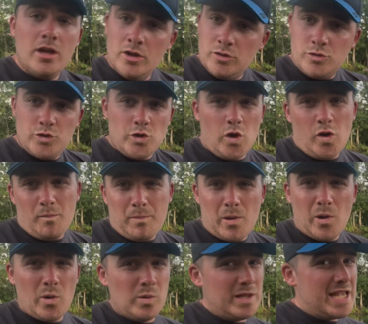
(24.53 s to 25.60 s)
short
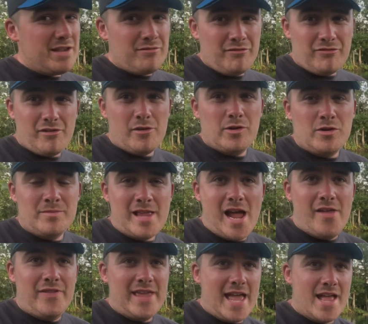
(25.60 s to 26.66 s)
pole, even throwing them down
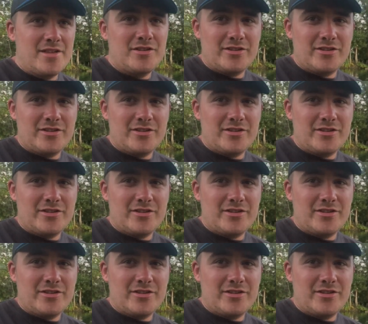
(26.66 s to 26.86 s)
the edge.